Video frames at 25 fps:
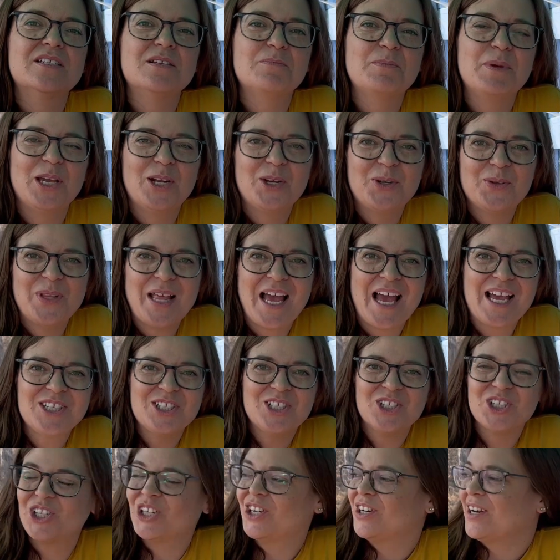tomato
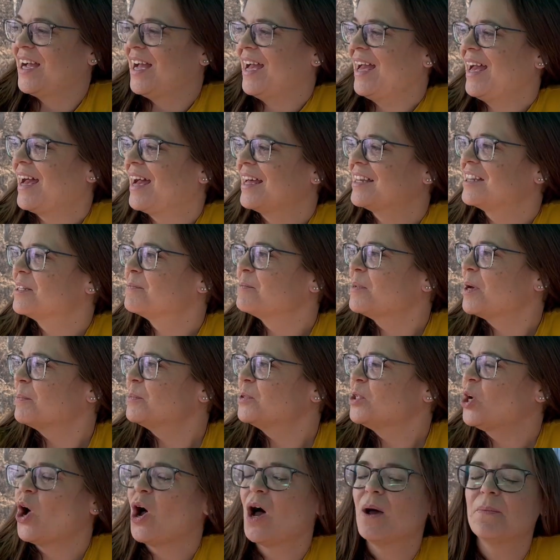last year. I had them up
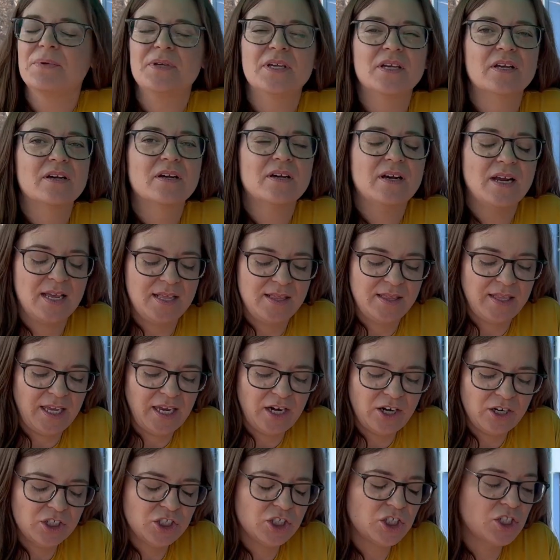top here, and they
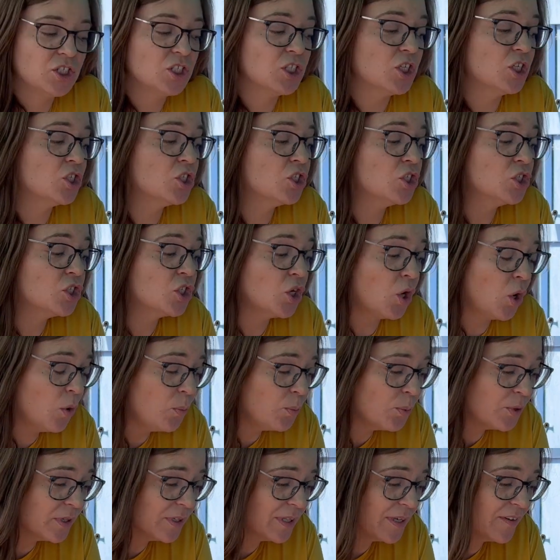are just so
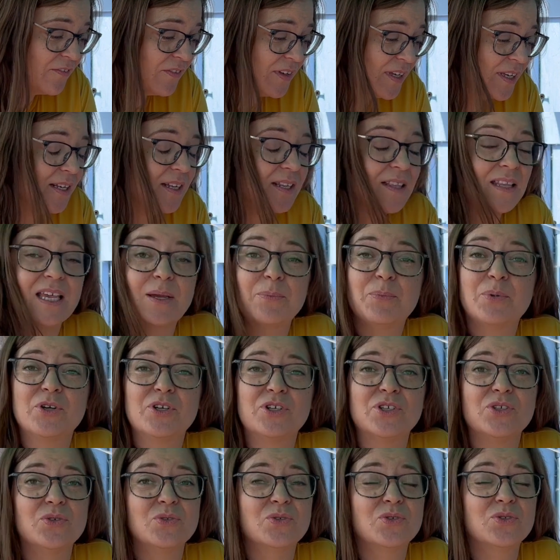prolific. They
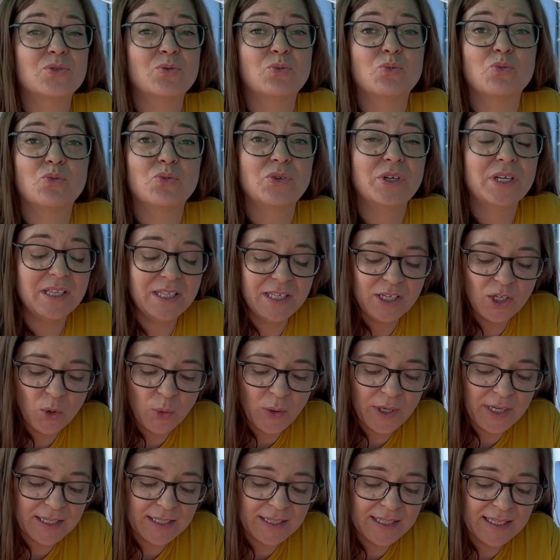produced really
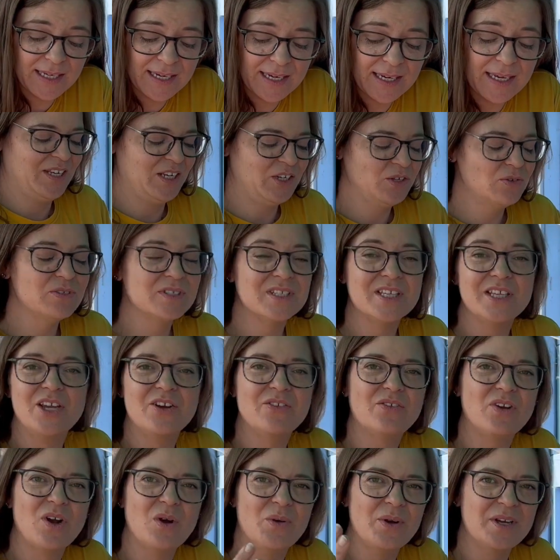quickly. They do say they
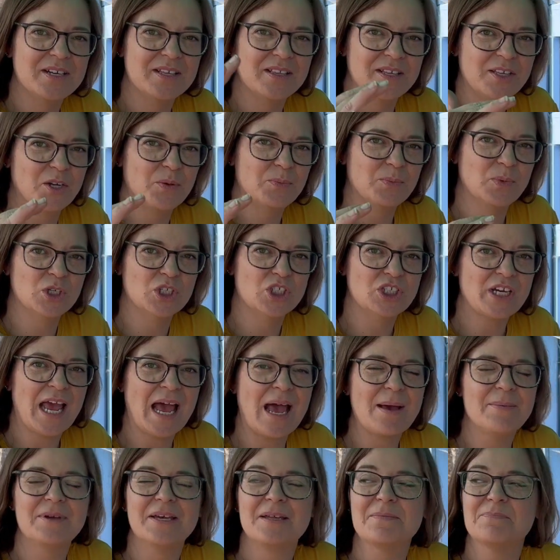grow in a little bush
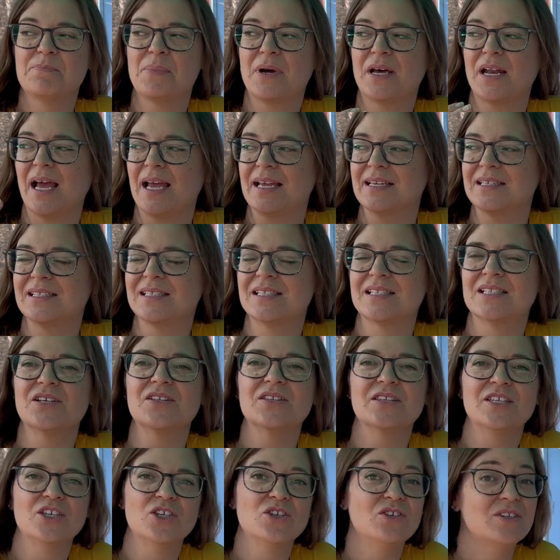habit, but I still
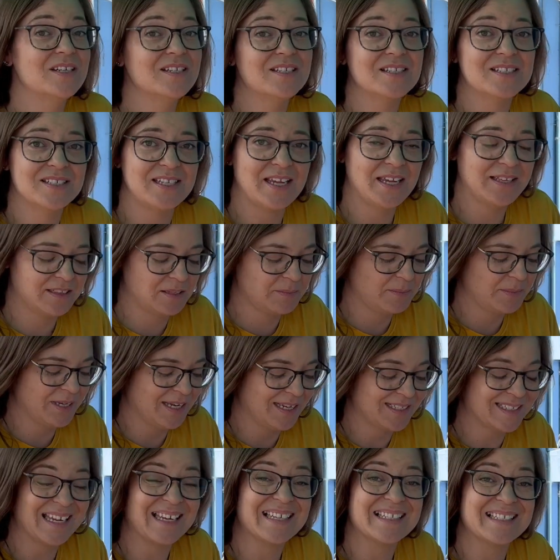think you need to stake them
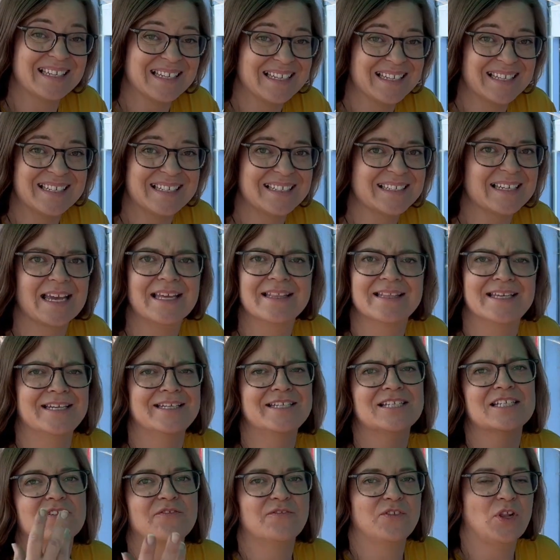because I didn't, and they
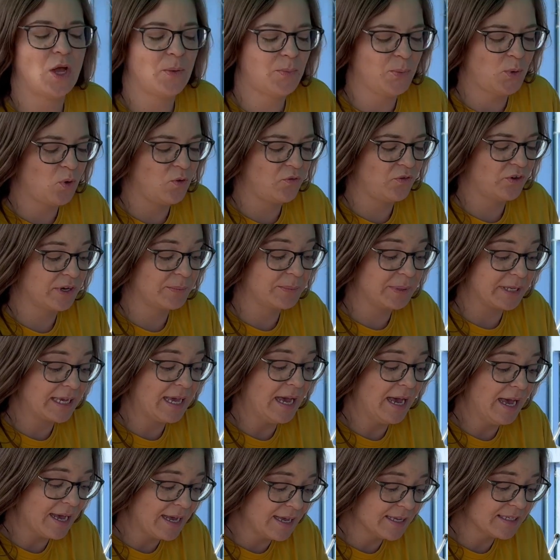just flop over
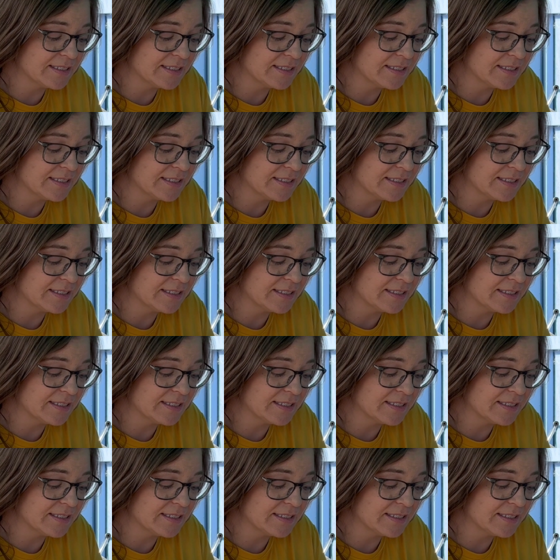because